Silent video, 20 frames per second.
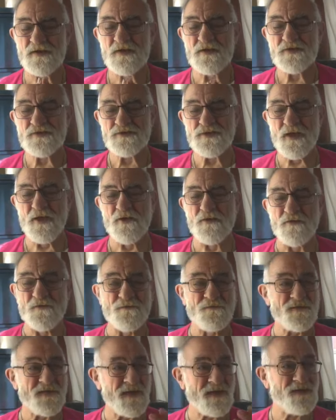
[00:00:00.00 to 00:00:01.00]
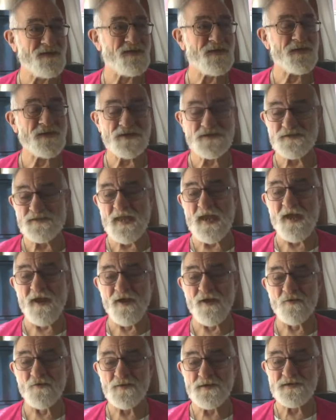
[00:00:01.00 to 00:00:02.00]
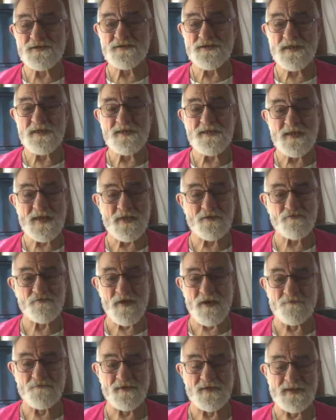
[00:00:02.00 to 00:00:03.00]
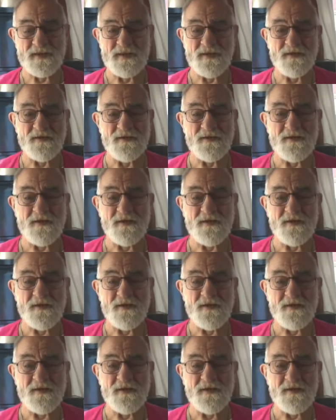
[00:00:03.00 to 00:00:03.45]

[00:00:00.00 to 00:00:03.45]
So, in this now we see the unraveling,